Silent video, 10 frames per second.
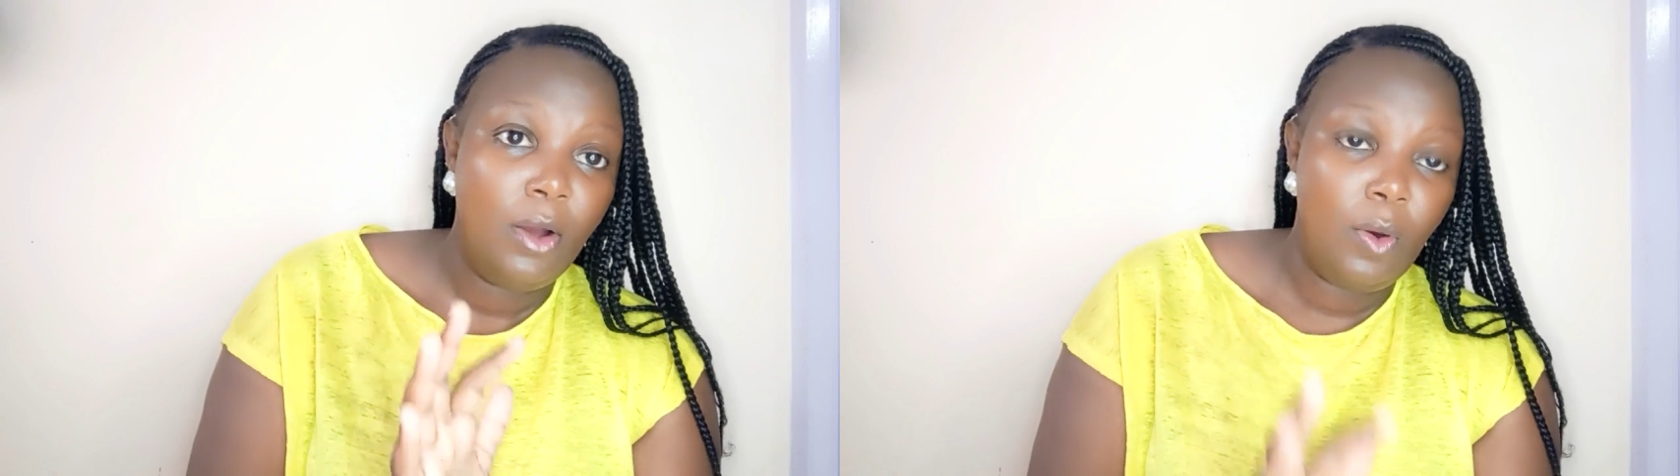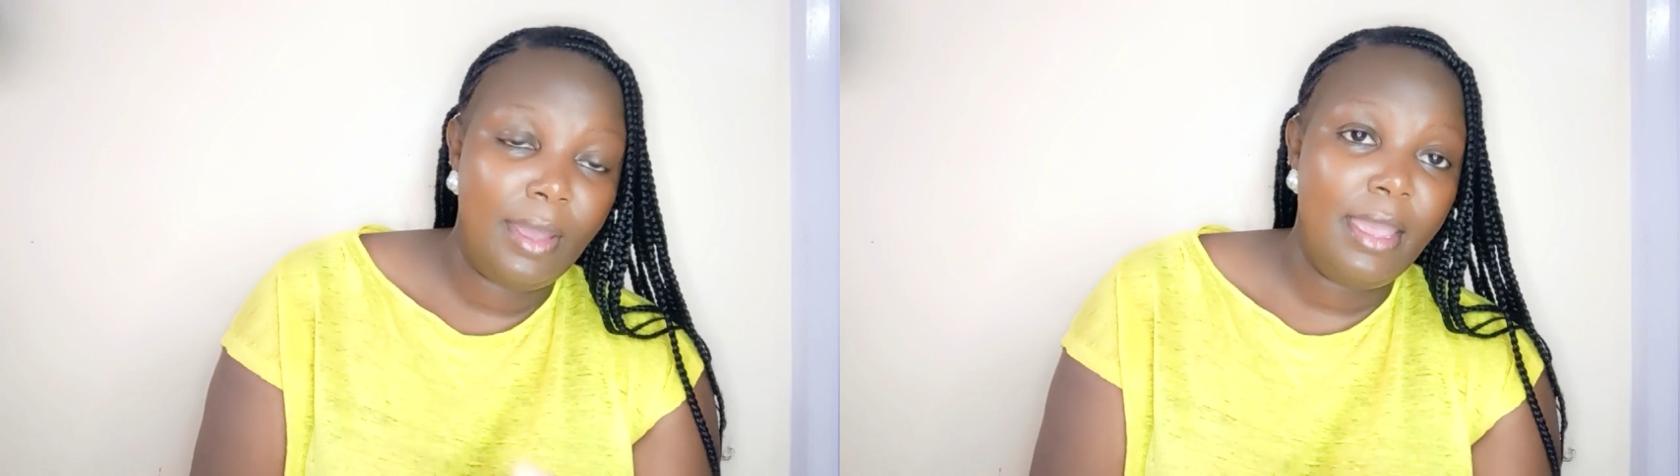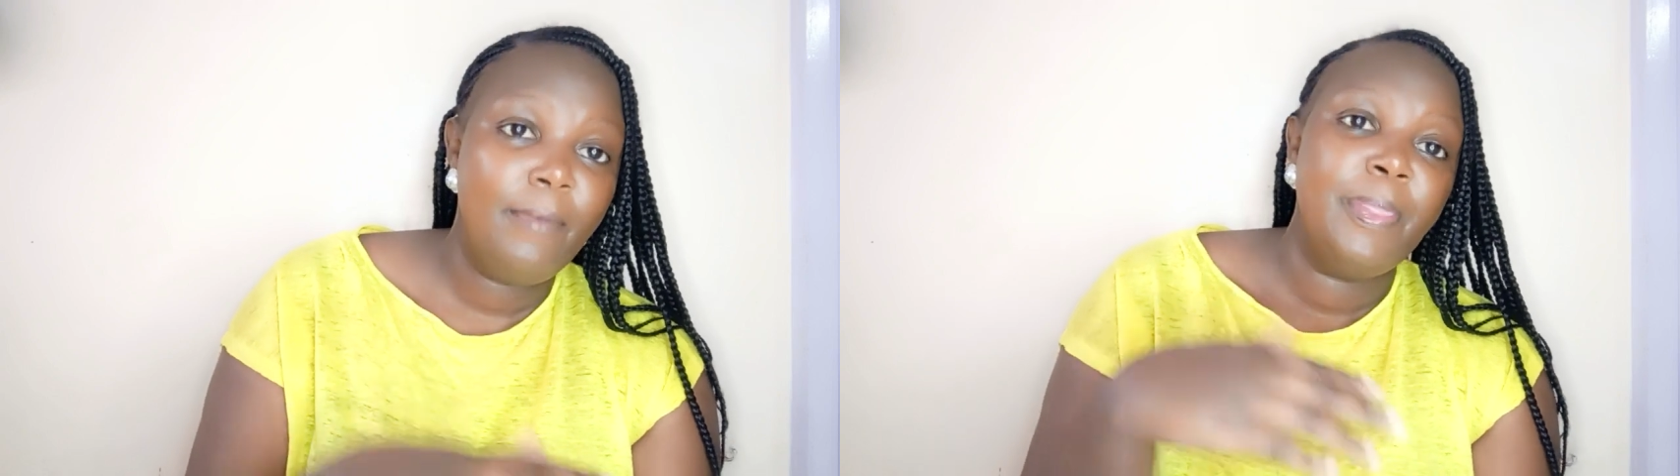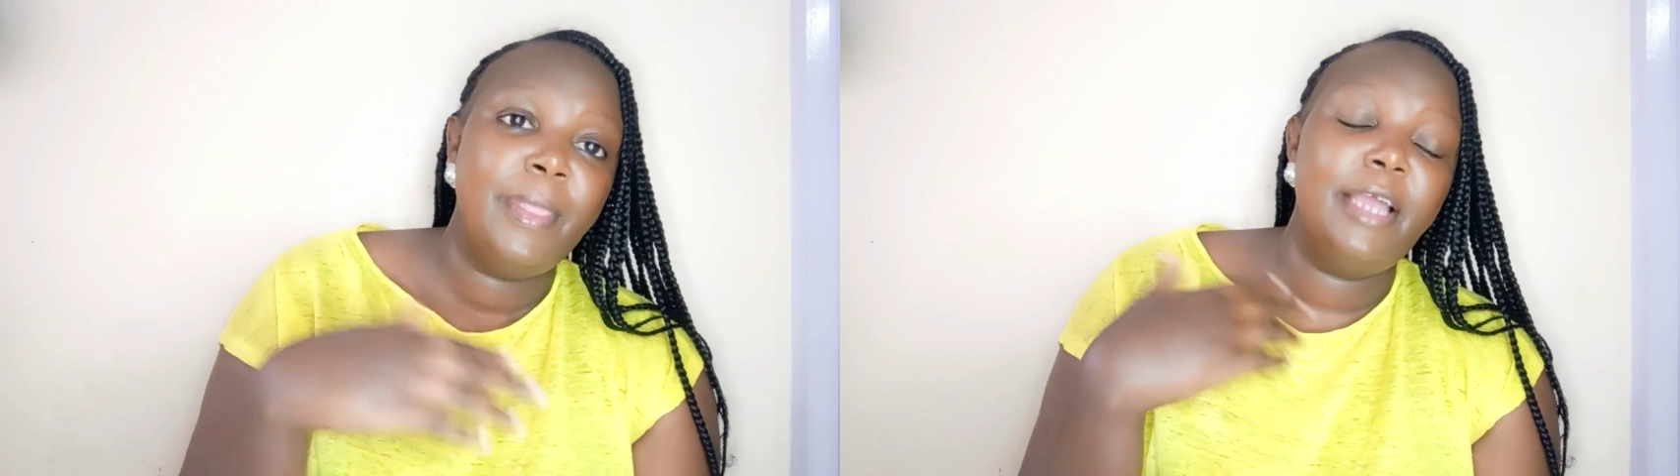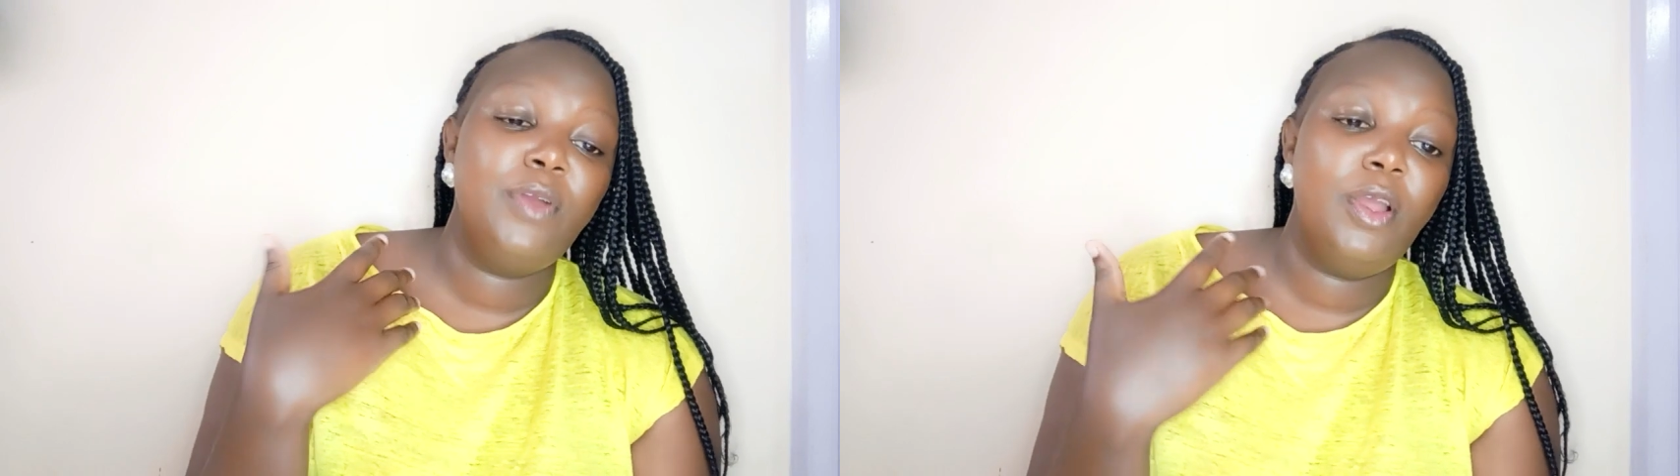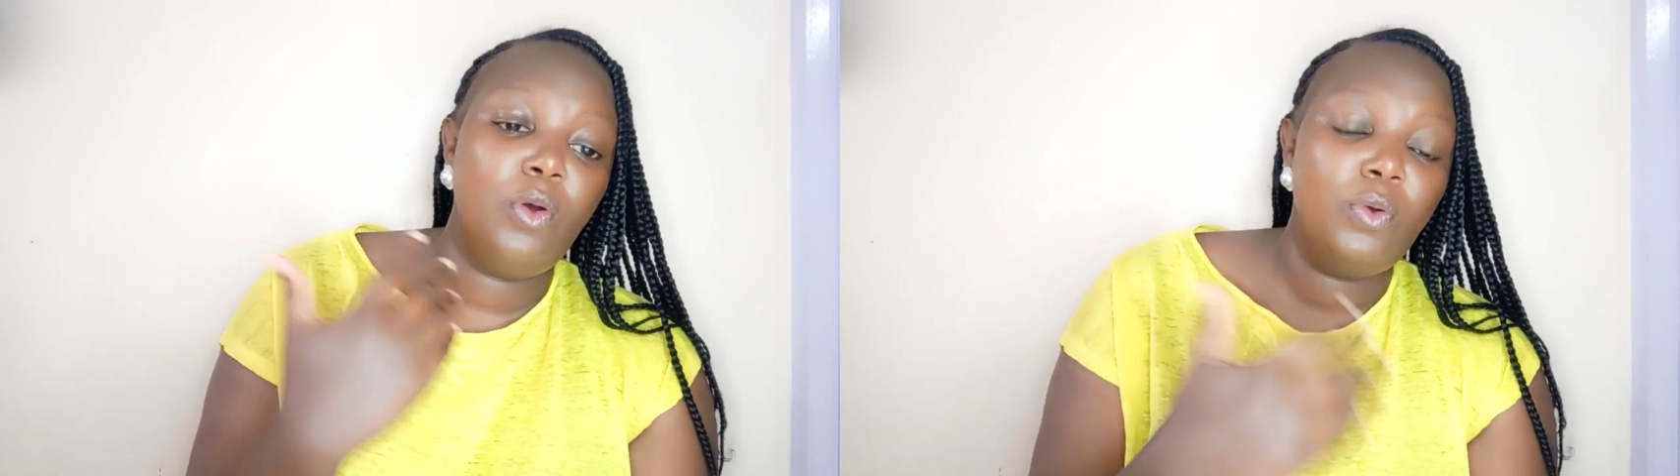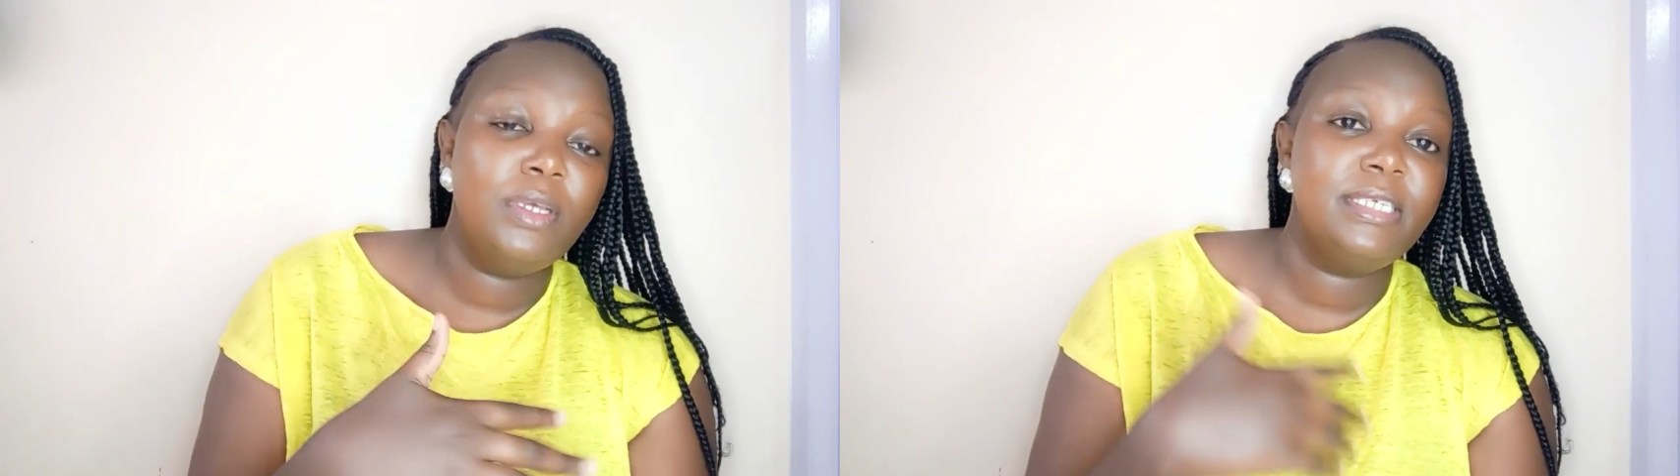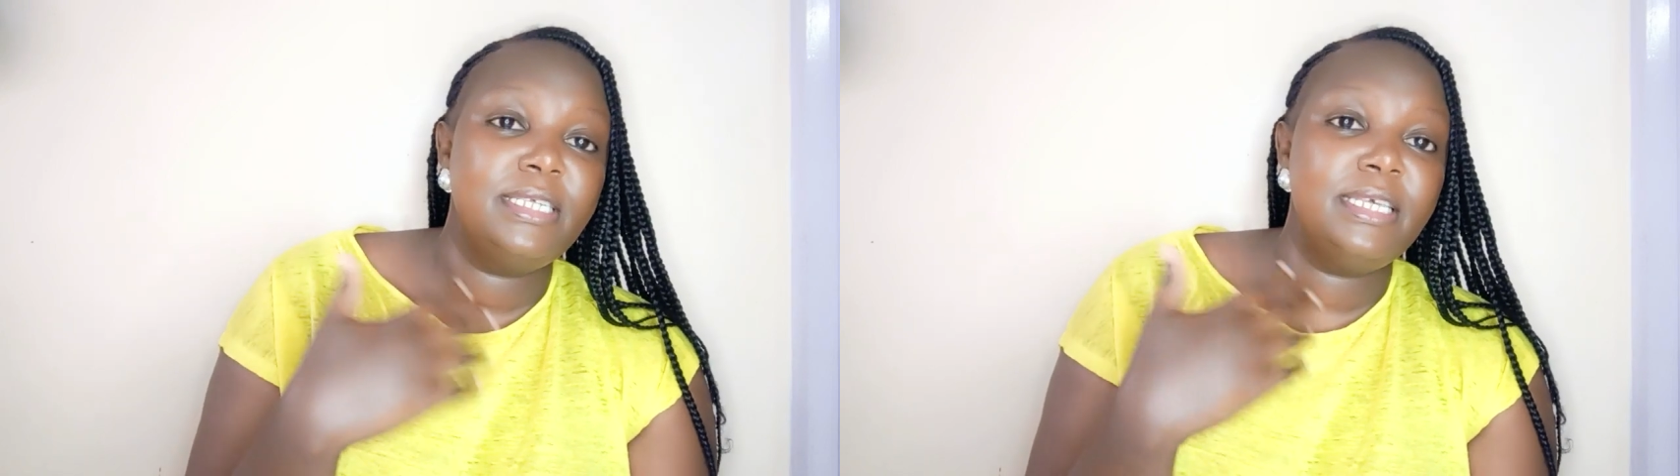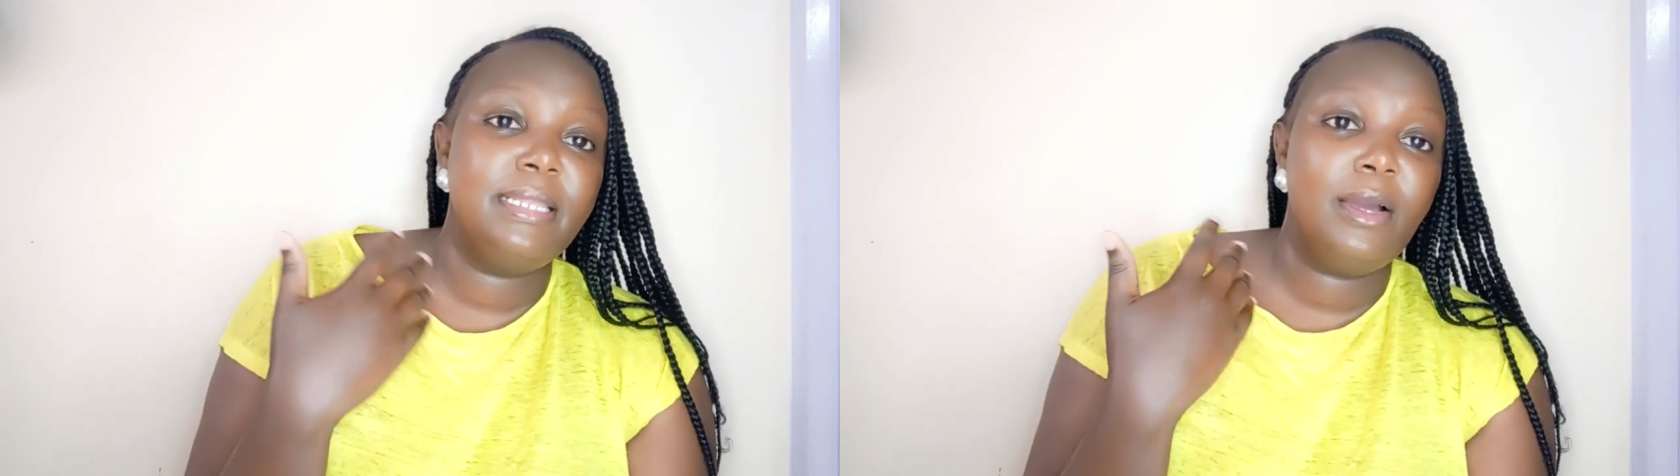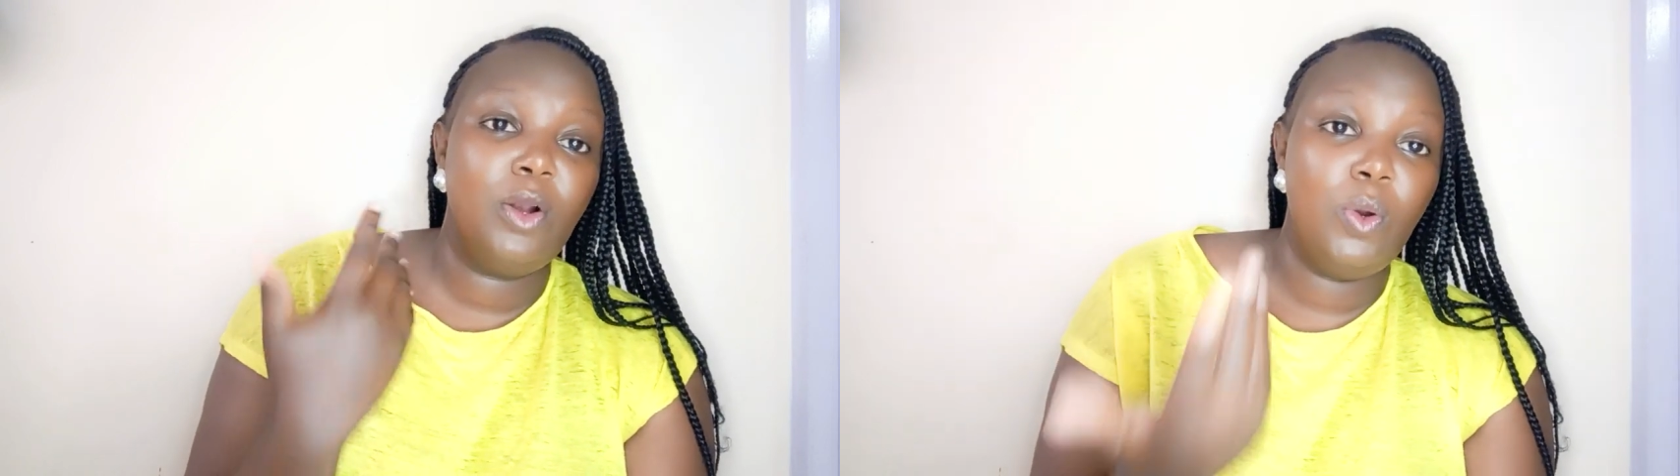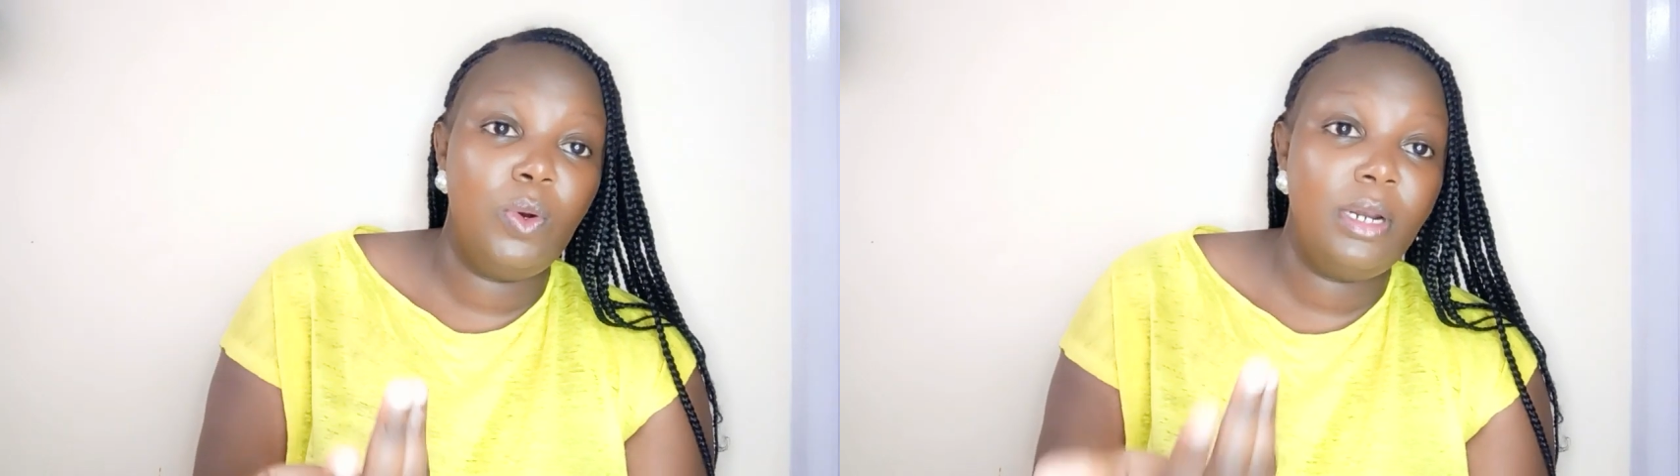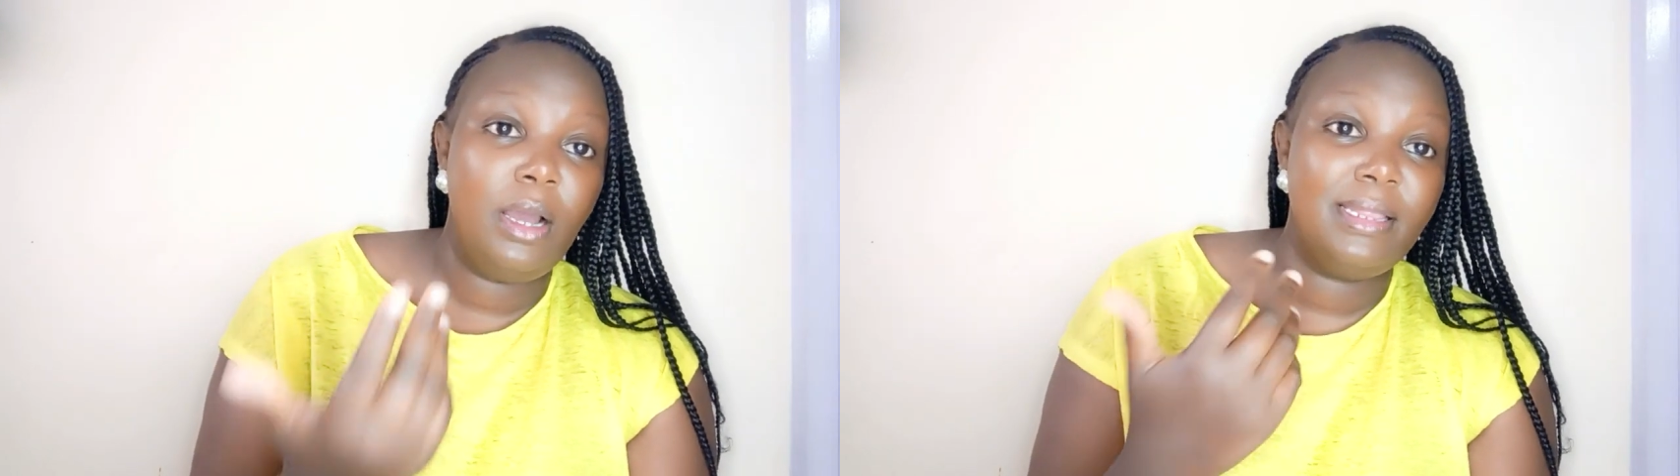Okay? And you can always see the loan